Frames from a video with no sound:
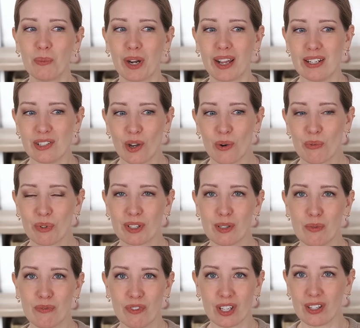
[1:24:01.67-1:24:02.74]
when I don't
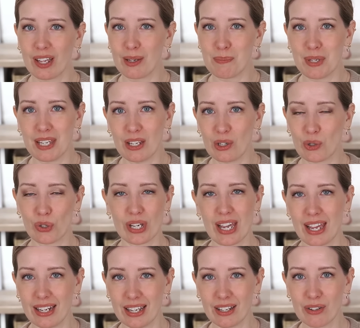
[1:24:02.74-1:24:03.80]
really feel like being
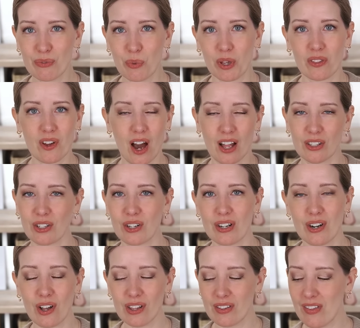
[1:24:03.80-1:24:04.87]
creative with color
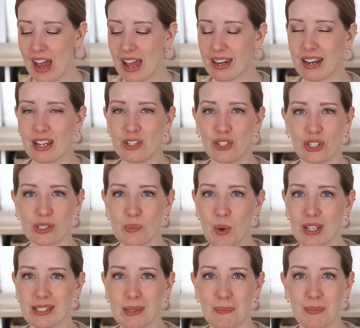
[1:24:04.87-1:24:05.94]
and all of that, and I just
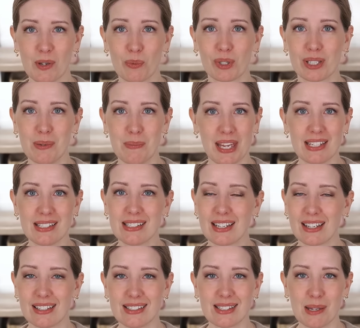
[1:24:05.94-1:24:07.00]
want something really
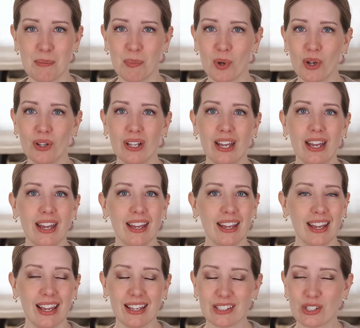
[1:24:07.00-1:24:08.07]
basic and simple,
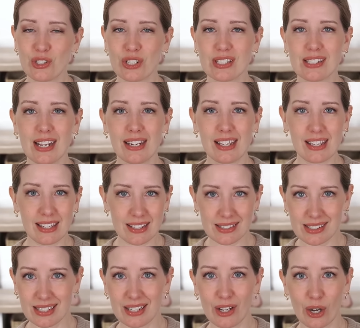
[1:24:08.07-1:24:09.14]
it's just an
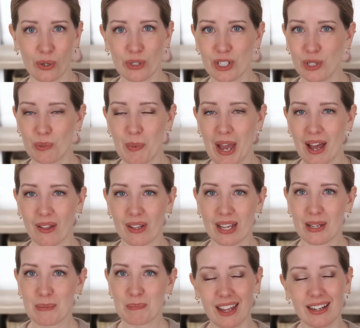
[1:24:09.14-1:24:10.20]
easy go-to
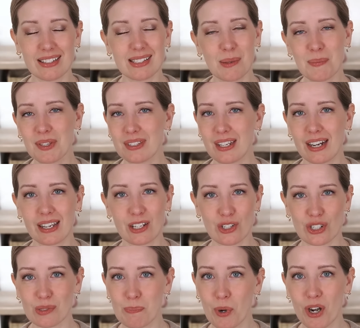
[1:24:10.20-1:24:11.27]
palette, and it's something that I can
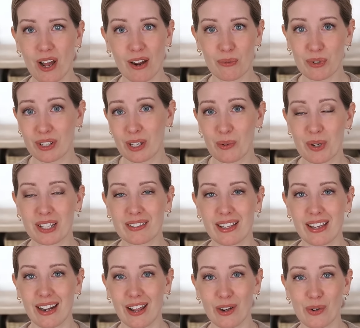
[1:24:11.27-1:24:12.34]
just put on really
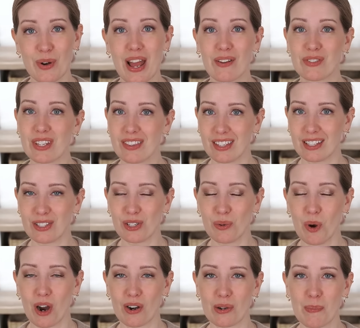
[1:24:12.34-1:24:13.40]
quickly and I don't have to think
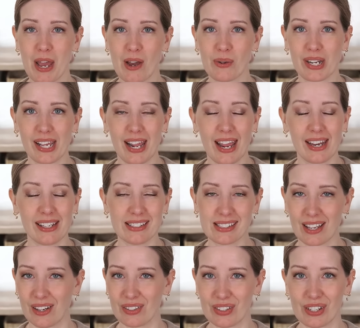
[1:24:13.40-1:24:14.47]
too hard about it, and it's
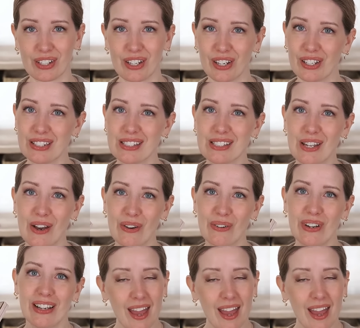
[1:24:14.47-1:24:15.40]
gonna look good. So